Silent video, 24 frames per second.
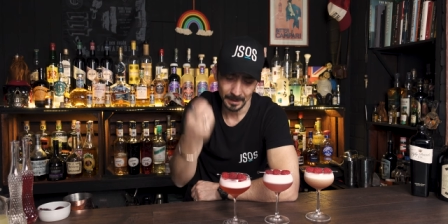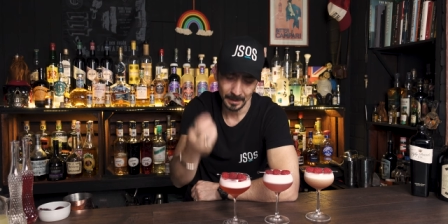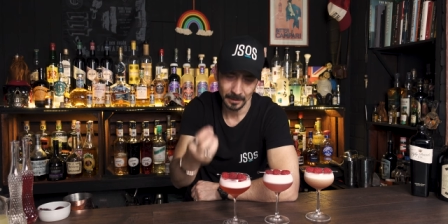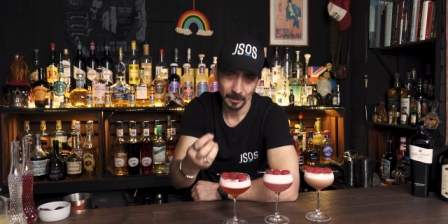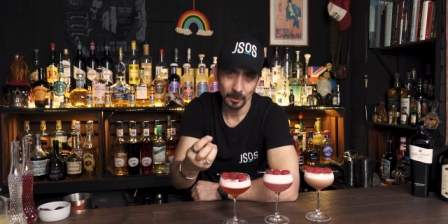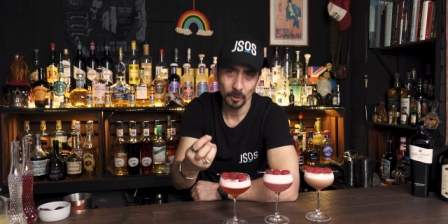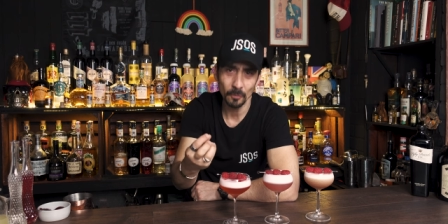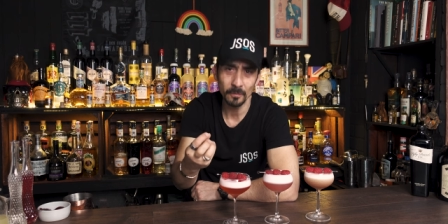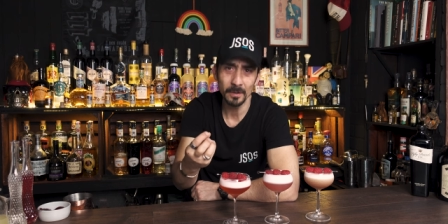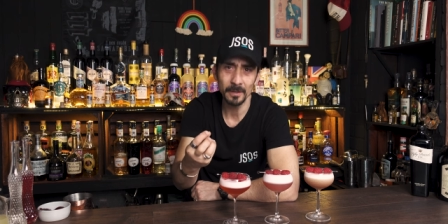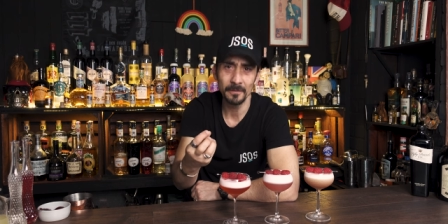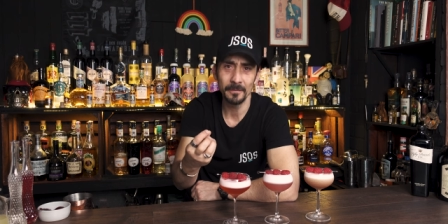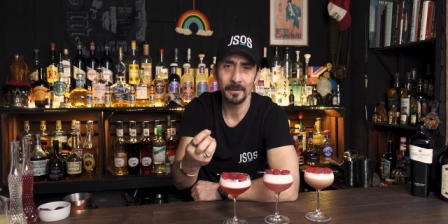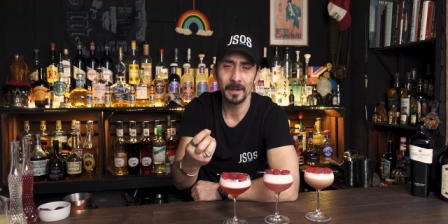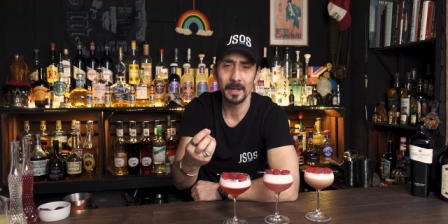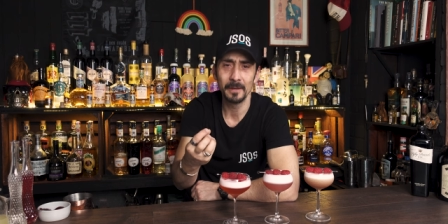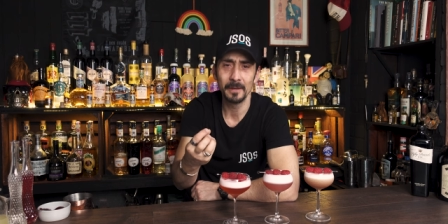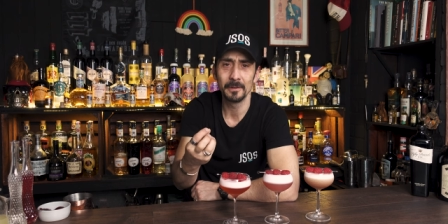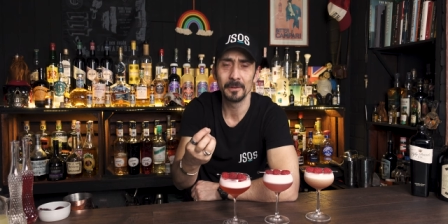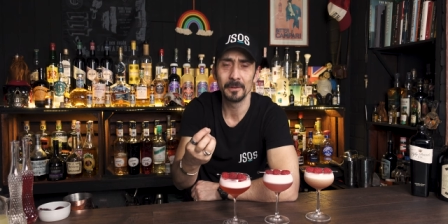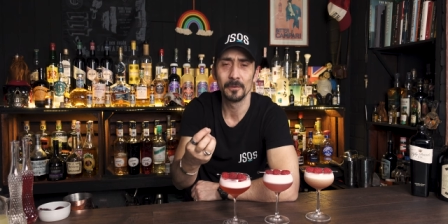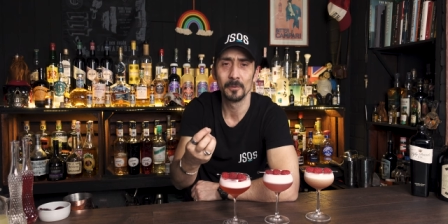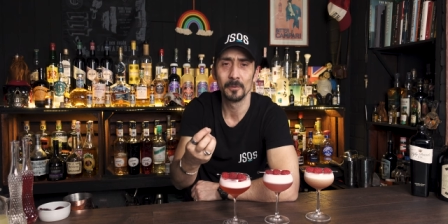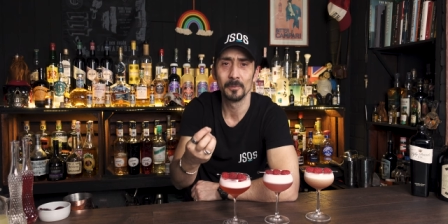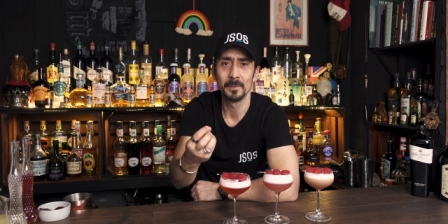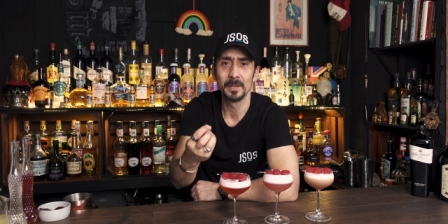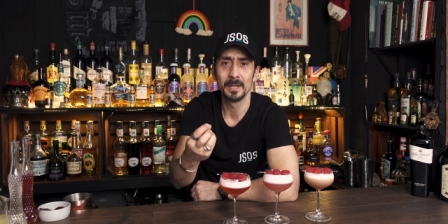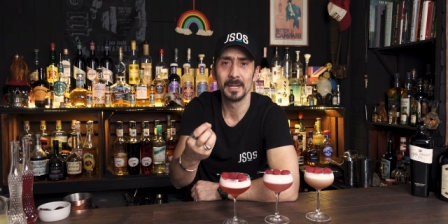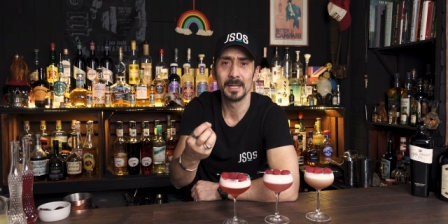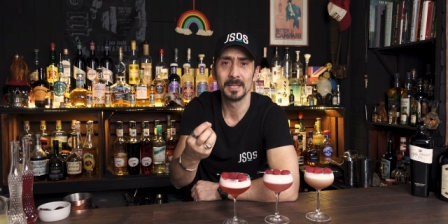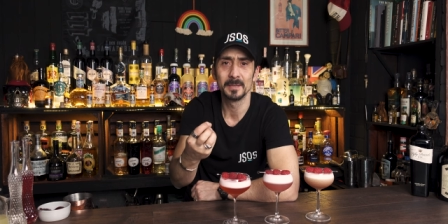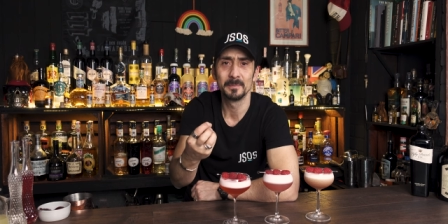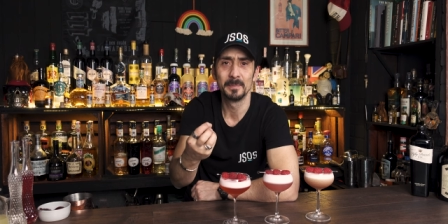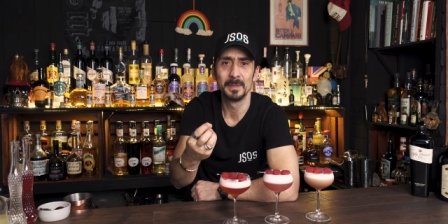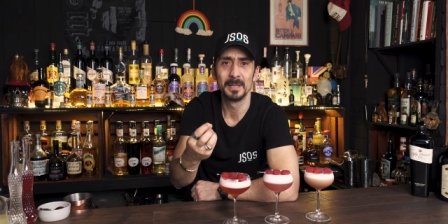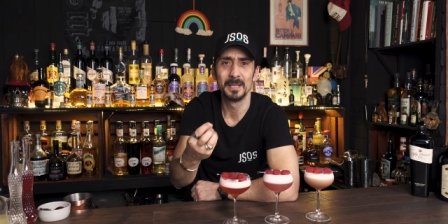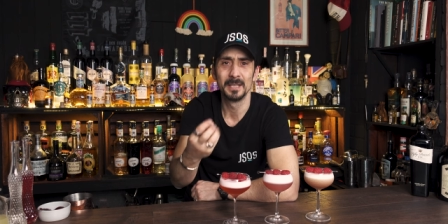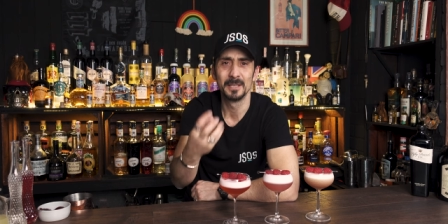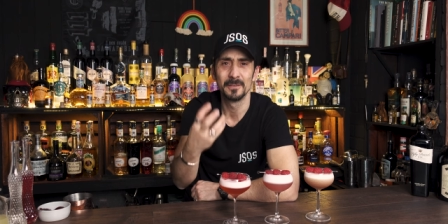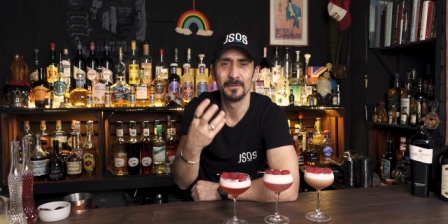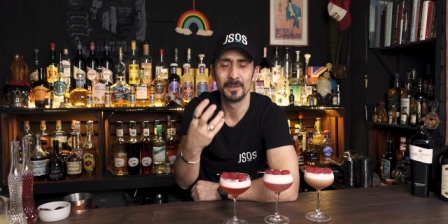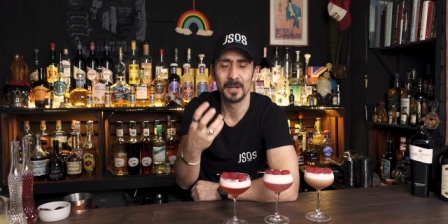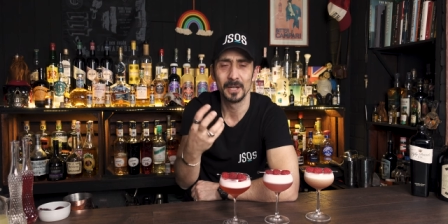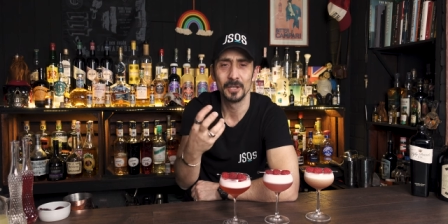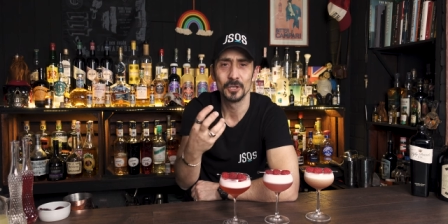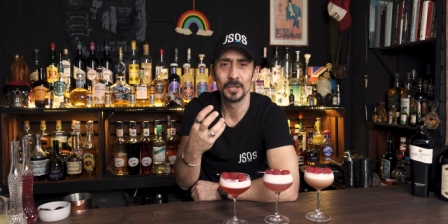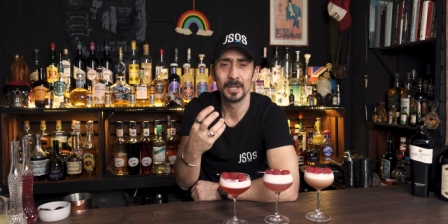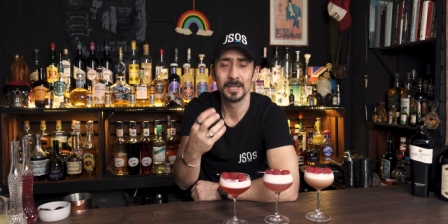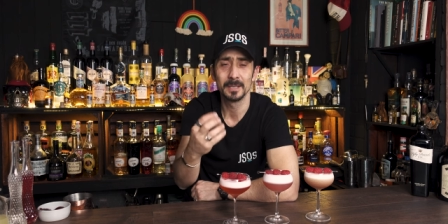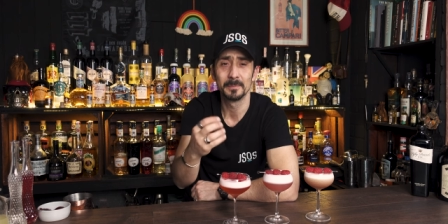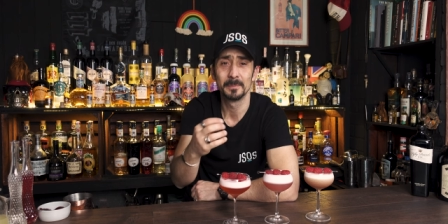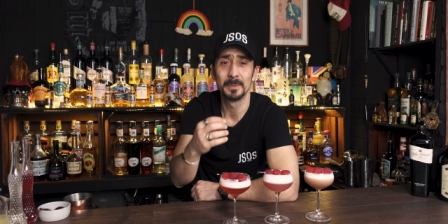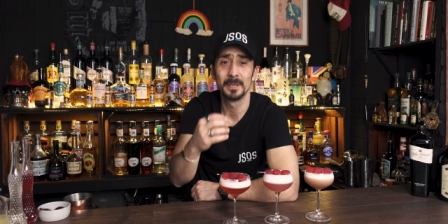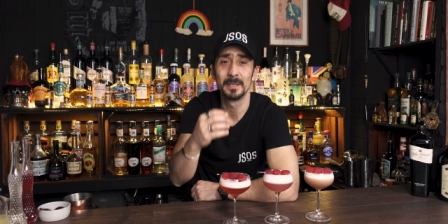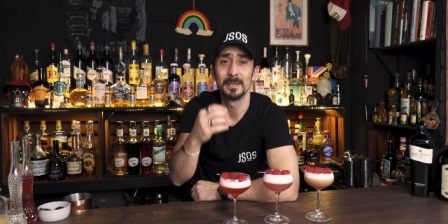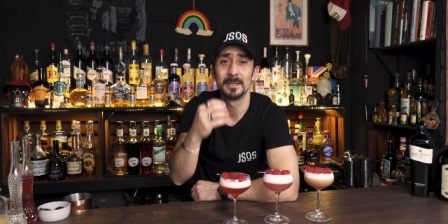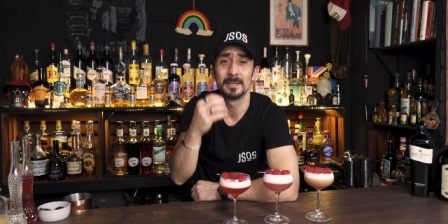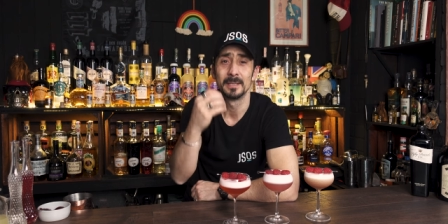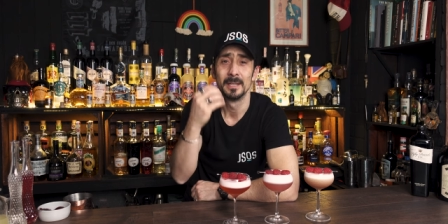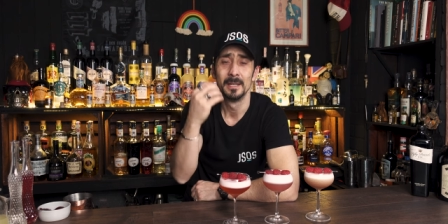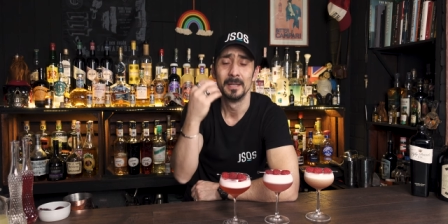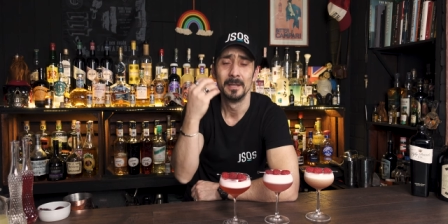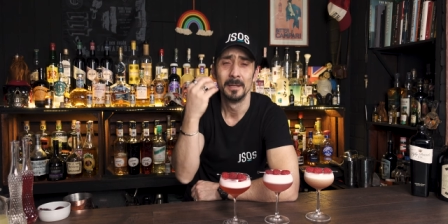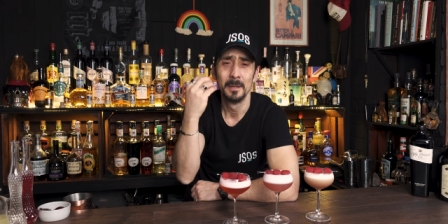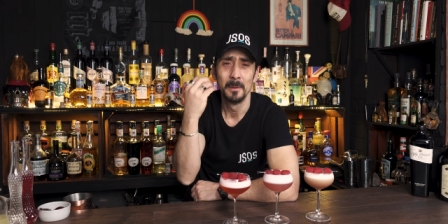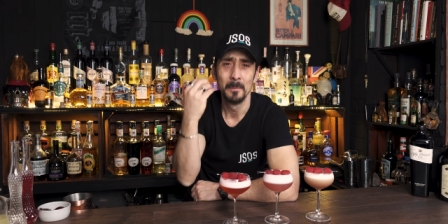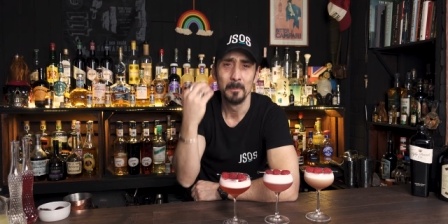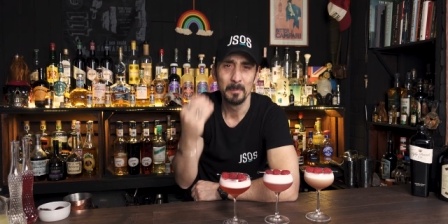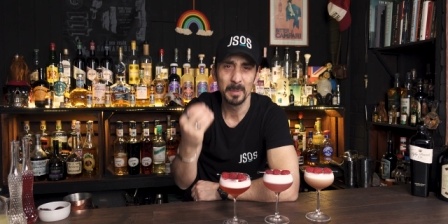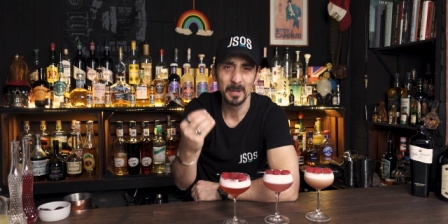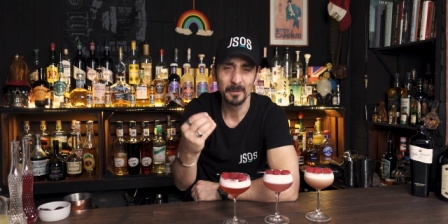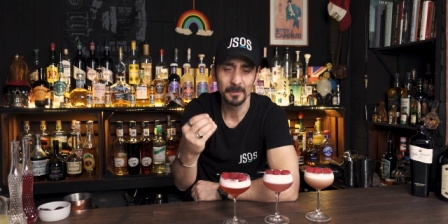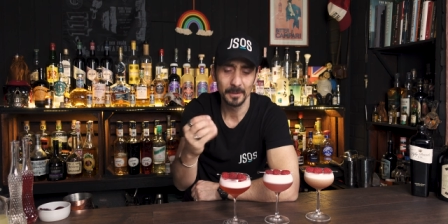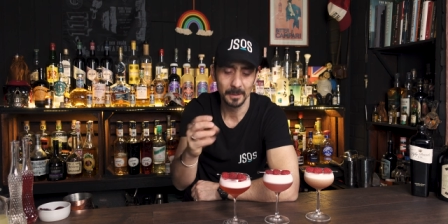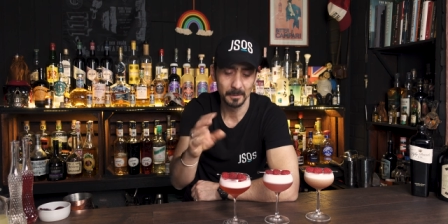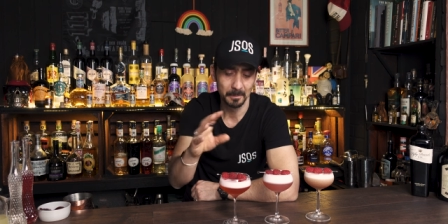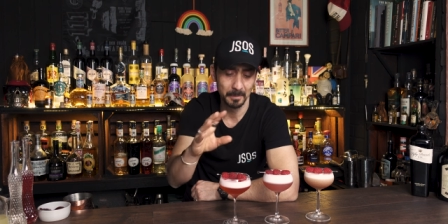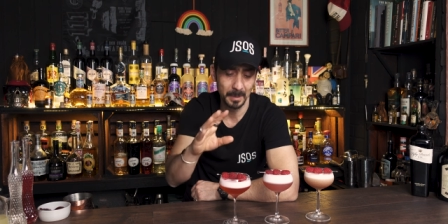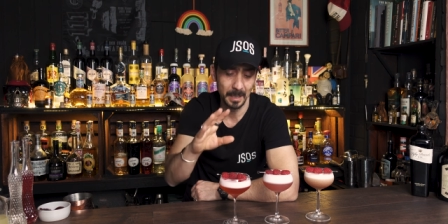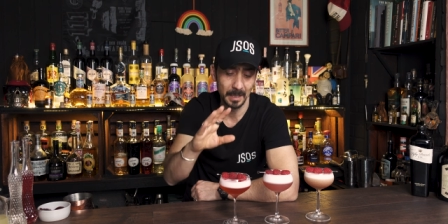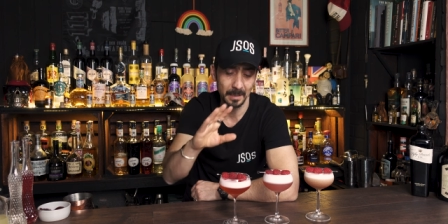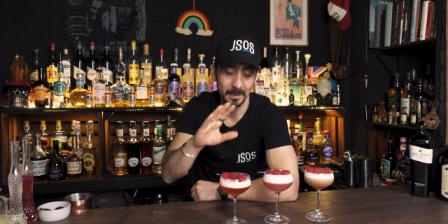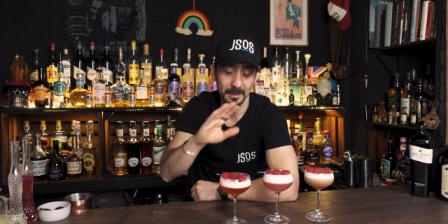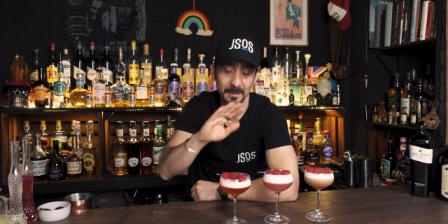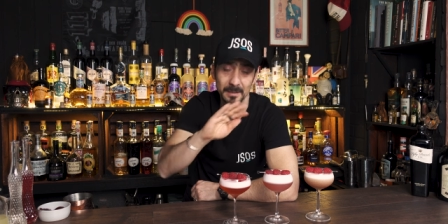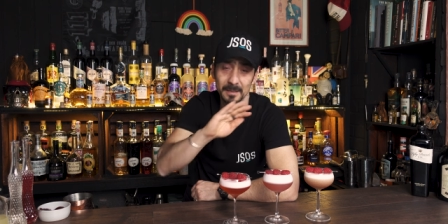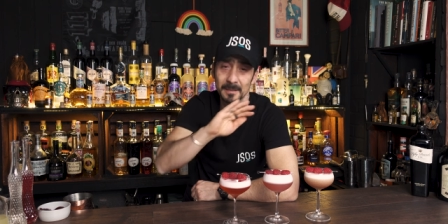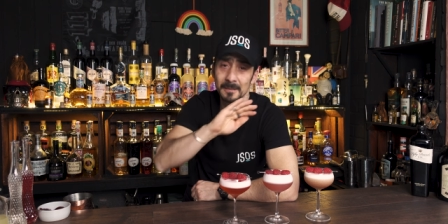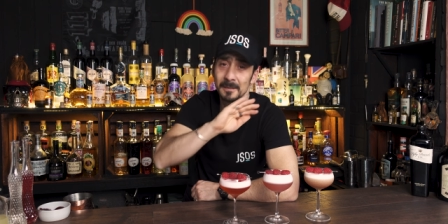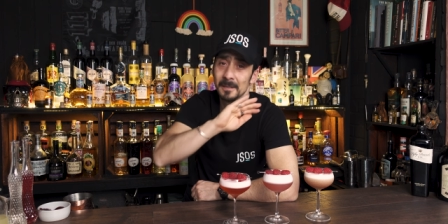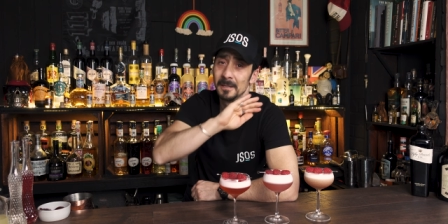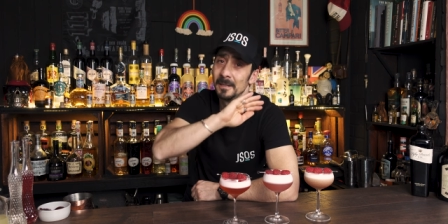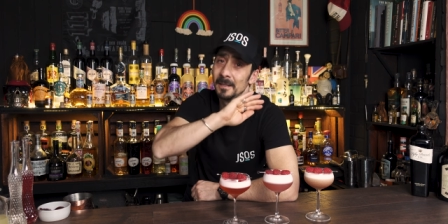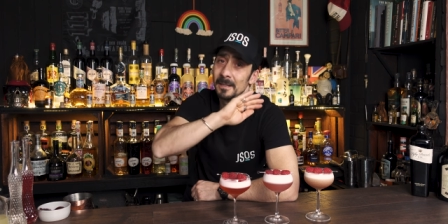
lovely flavor from the raspberries, fresh raspberries, perfect balance.